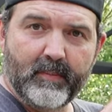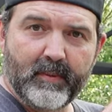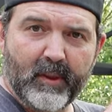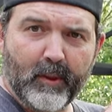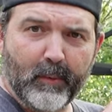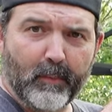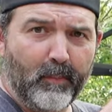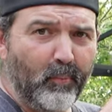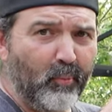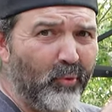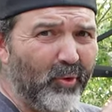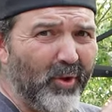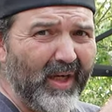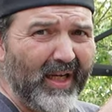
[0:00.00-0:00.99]
you know,
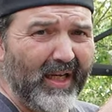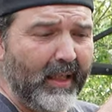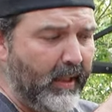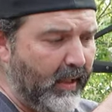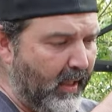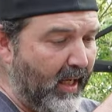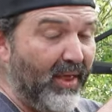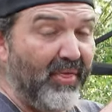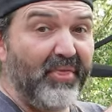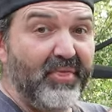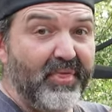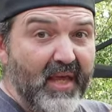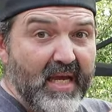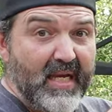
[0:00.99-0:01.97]
pretty
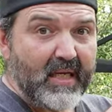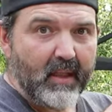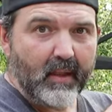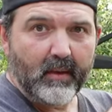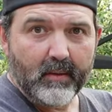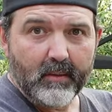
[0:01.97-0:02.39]
thin,